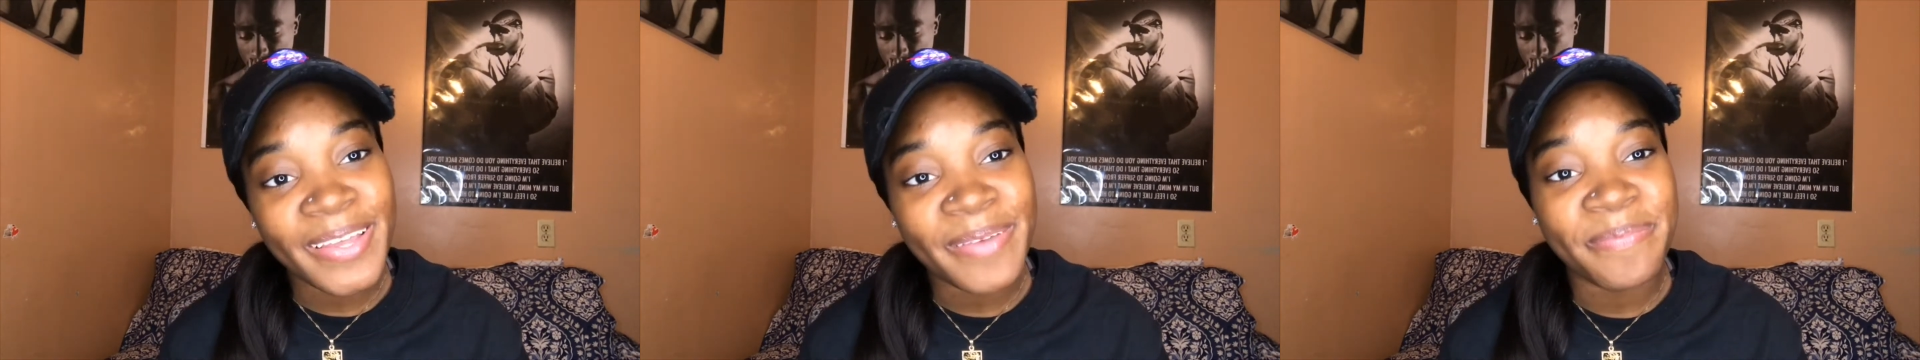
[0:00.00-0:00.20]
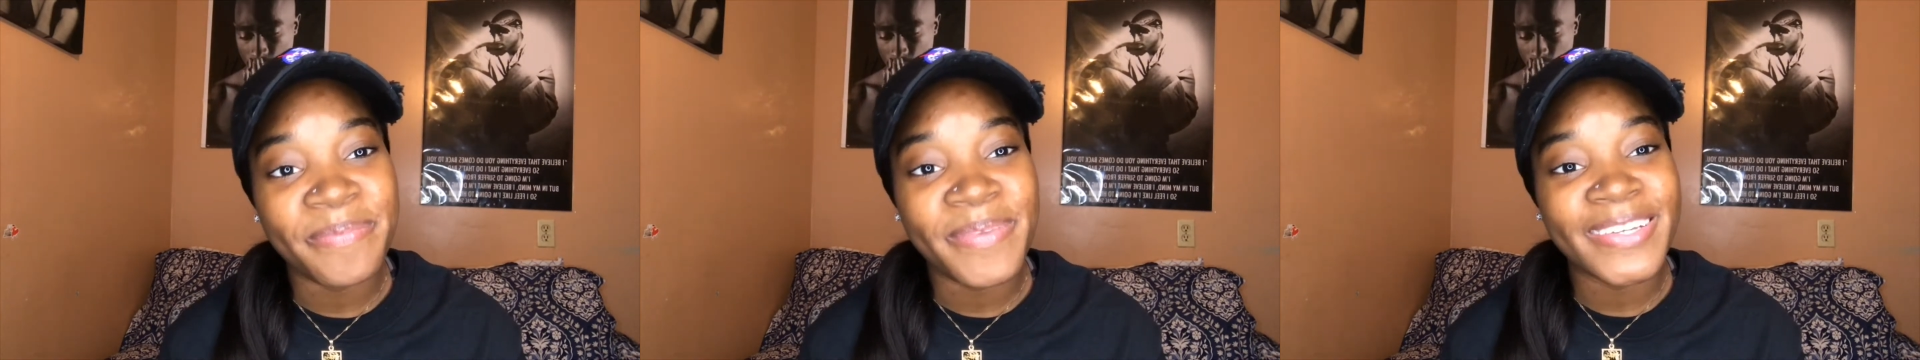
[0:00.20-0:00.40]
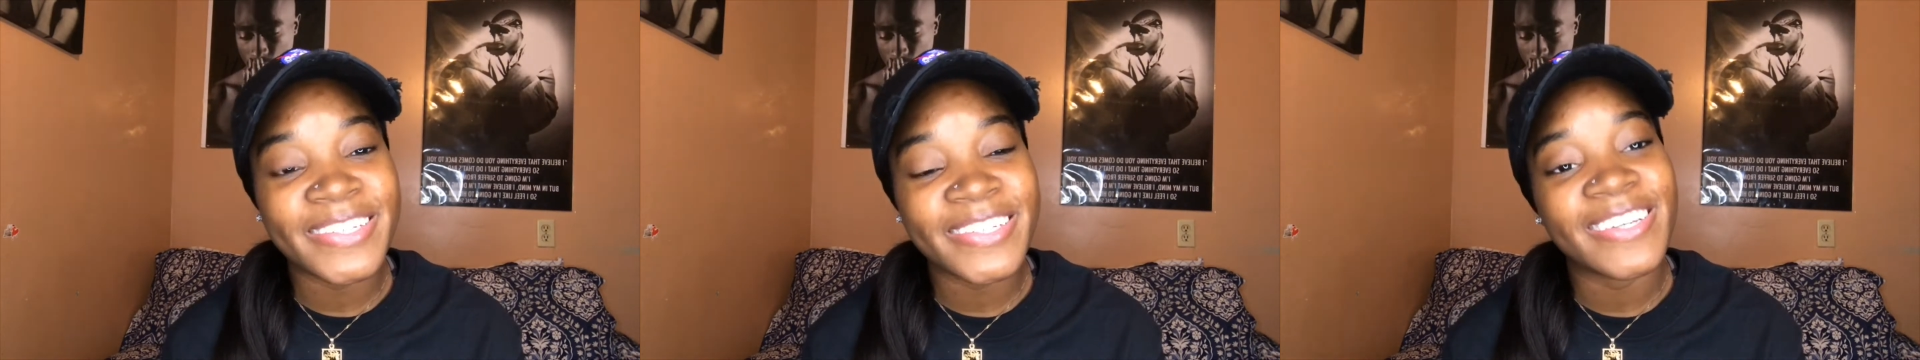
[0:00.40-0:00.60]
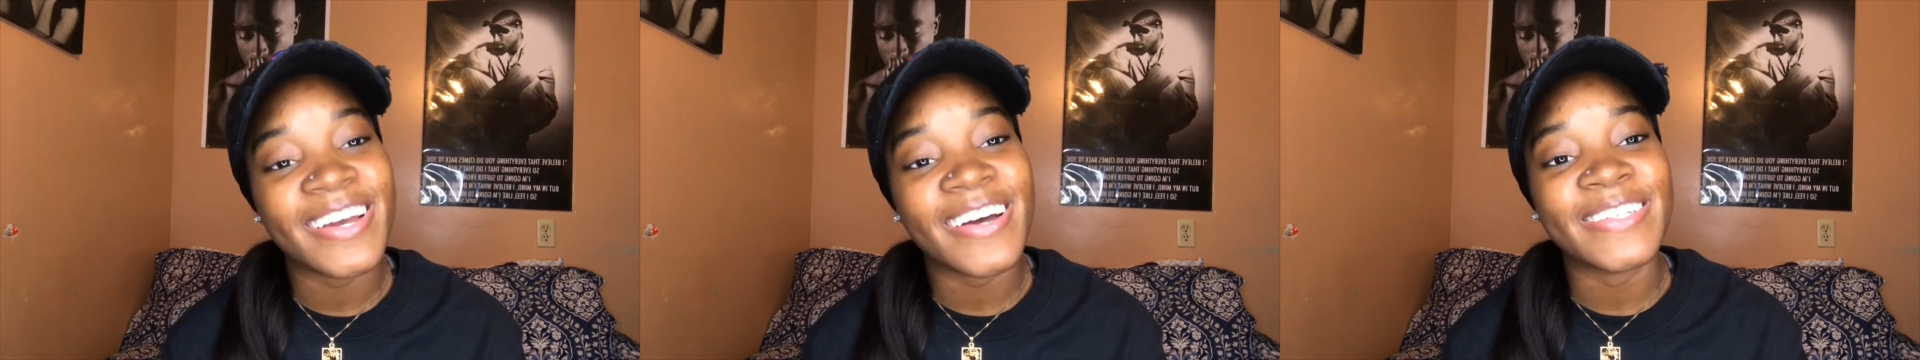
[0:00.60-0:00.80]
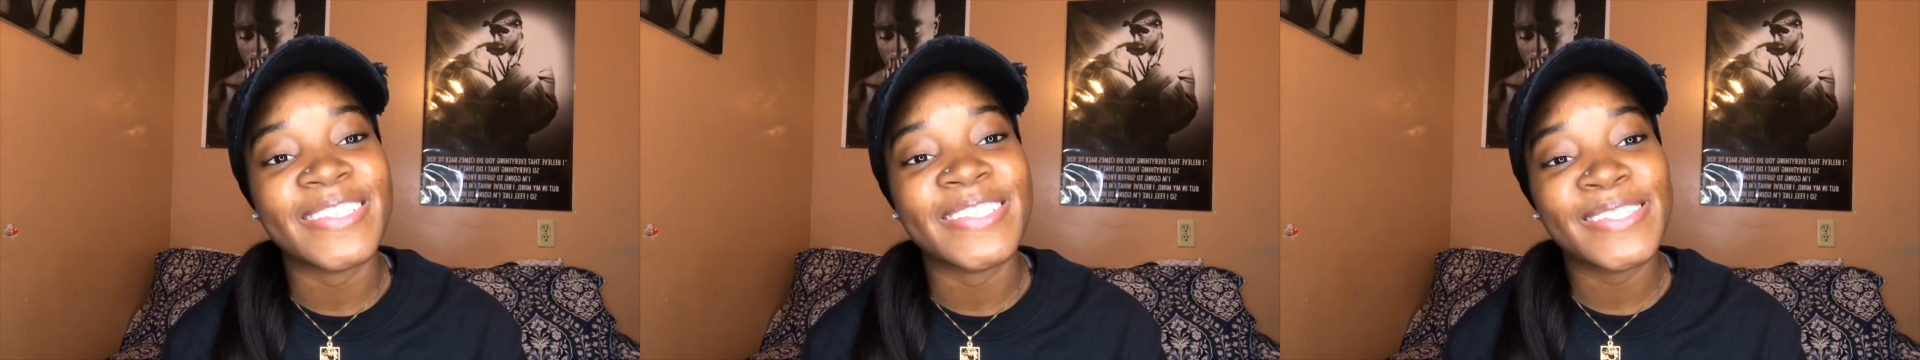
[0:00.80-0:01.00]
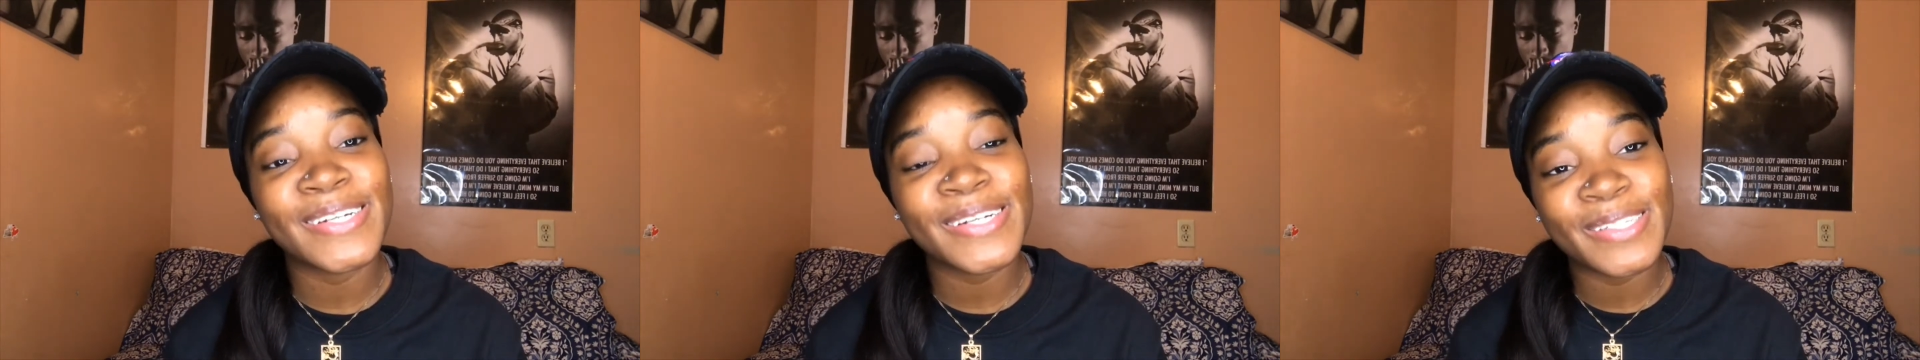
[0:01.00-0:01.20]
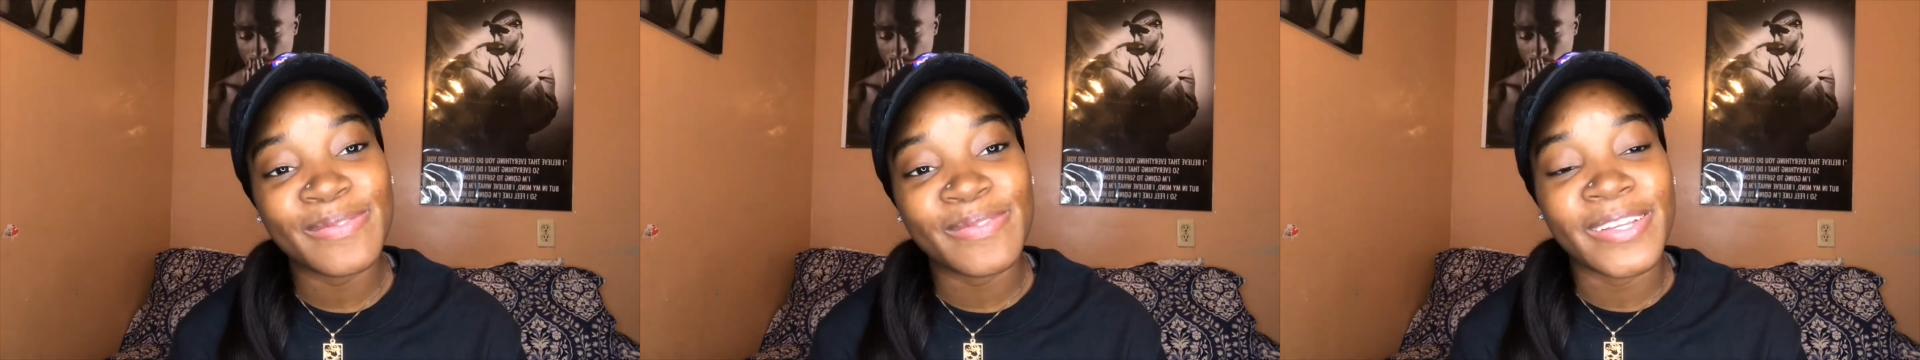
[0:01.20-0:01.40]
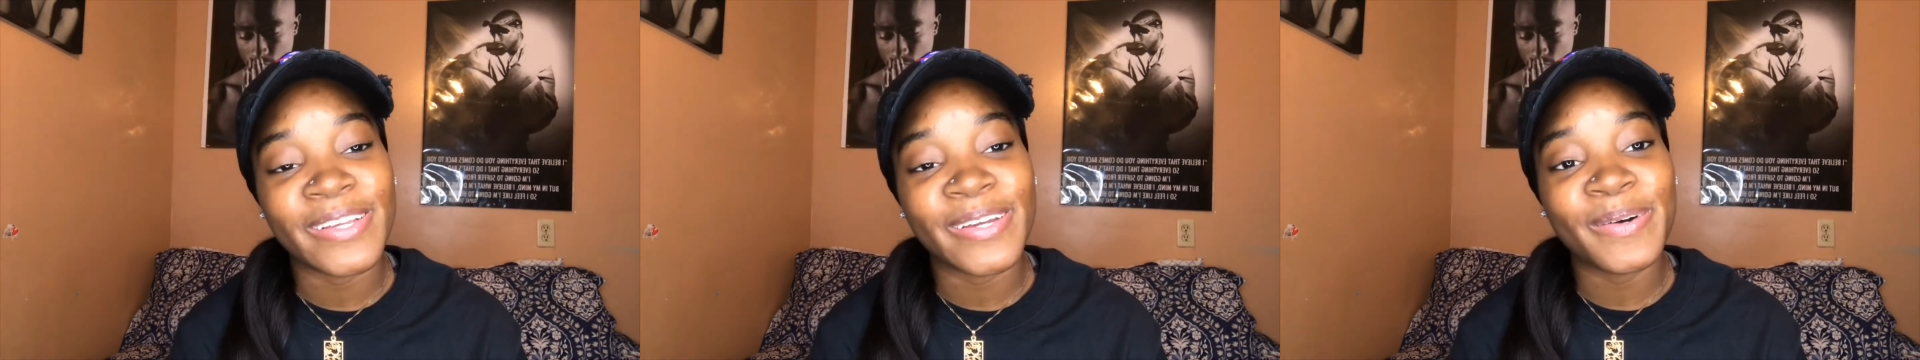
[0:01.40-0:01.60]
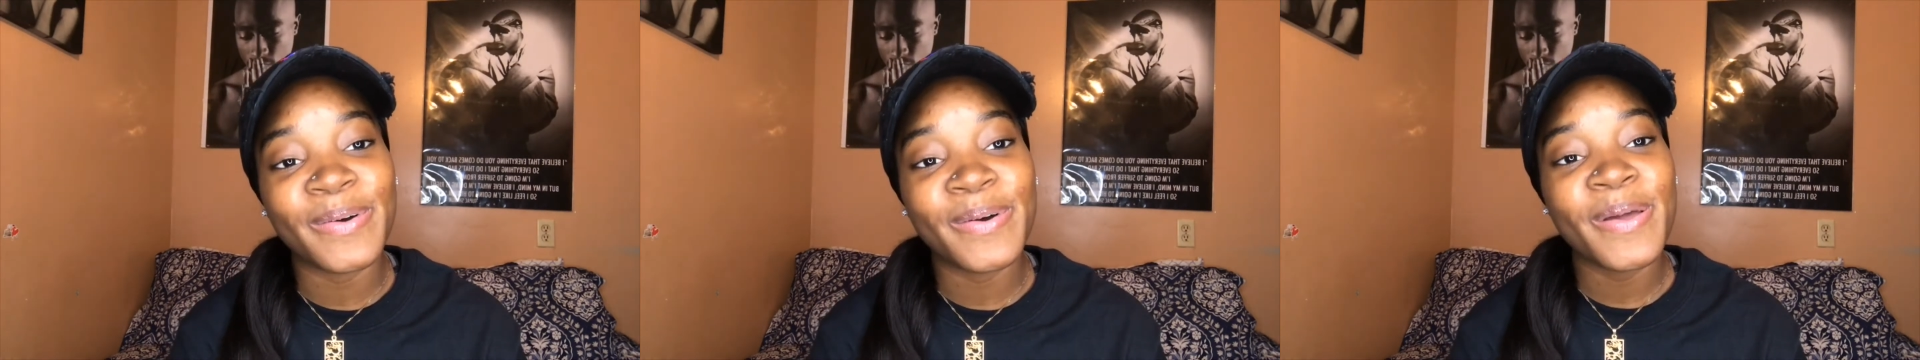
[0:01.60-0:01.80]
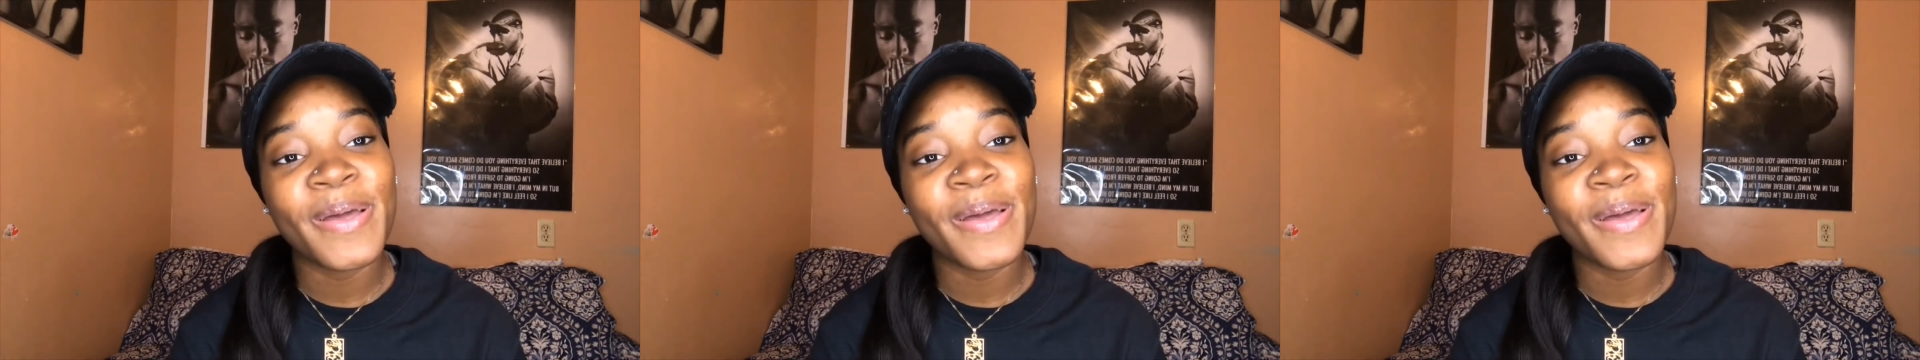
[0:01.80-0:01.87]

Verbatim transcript: make sure y'all share this video,